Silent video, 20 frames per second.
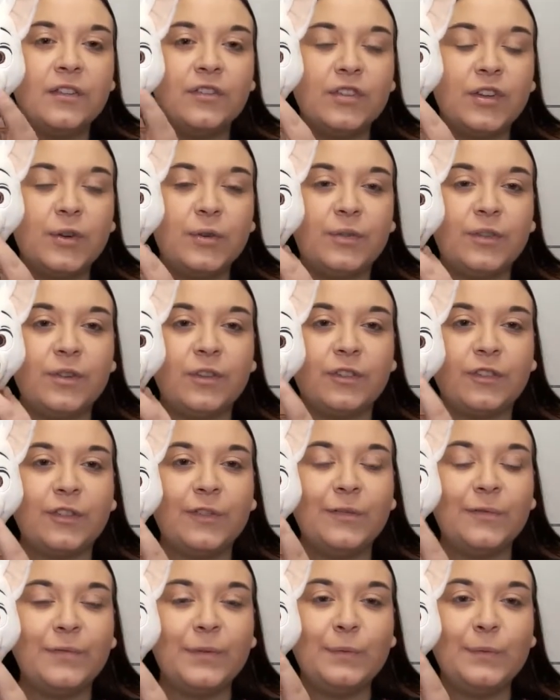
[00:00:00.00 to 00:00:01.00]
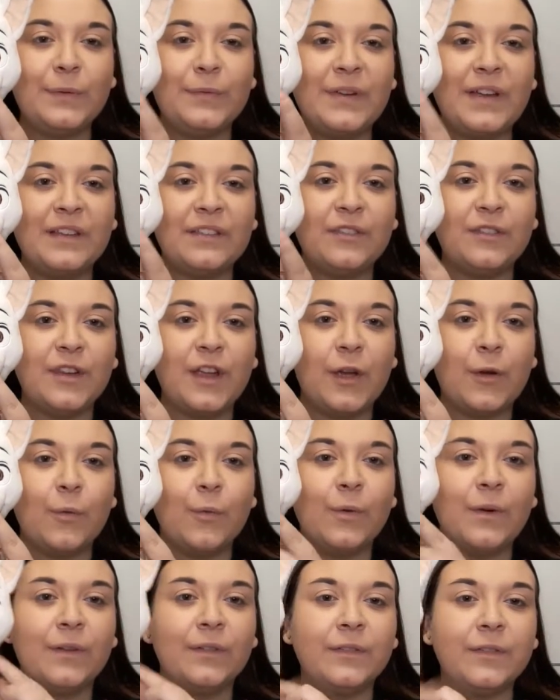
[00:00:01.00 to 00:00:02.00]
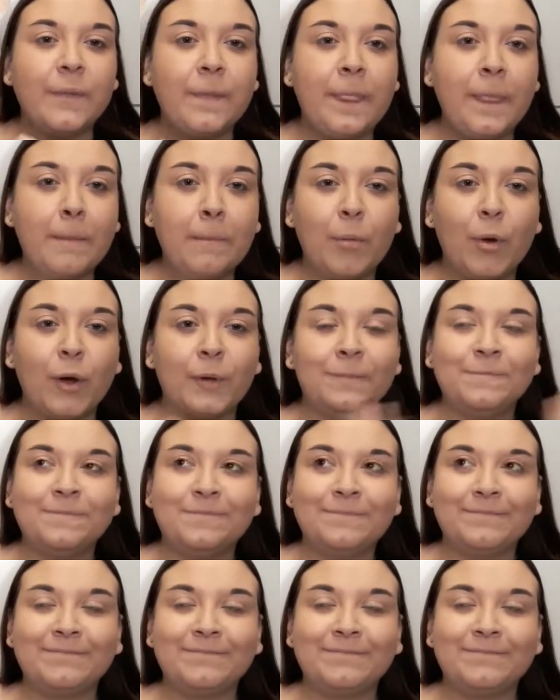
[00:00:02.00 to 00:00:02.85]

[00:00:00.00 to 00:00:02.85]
due to something with his nose. But